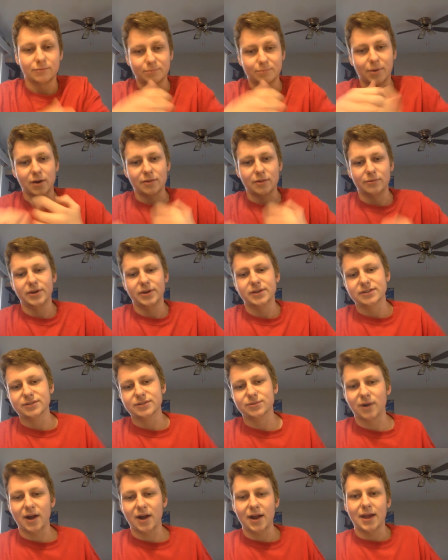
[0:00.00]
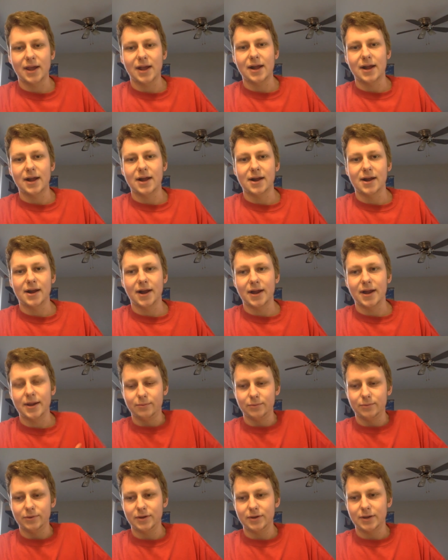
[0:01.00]
part of the reasons why uh, I
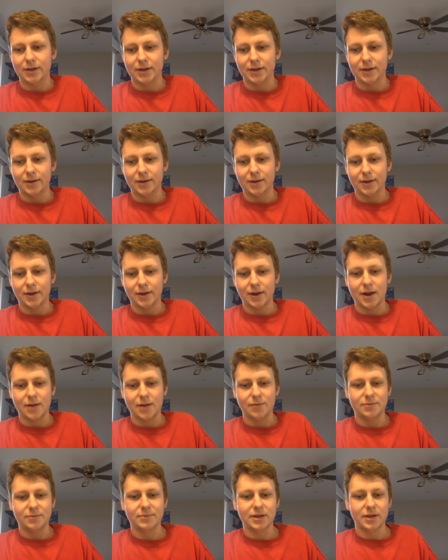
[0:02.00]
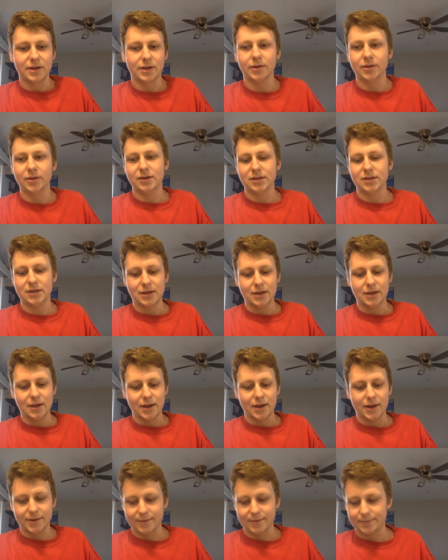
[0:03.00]
uh, I would be a good,
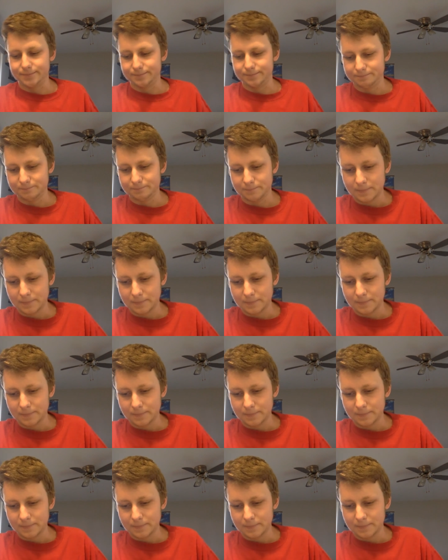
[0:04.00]
um,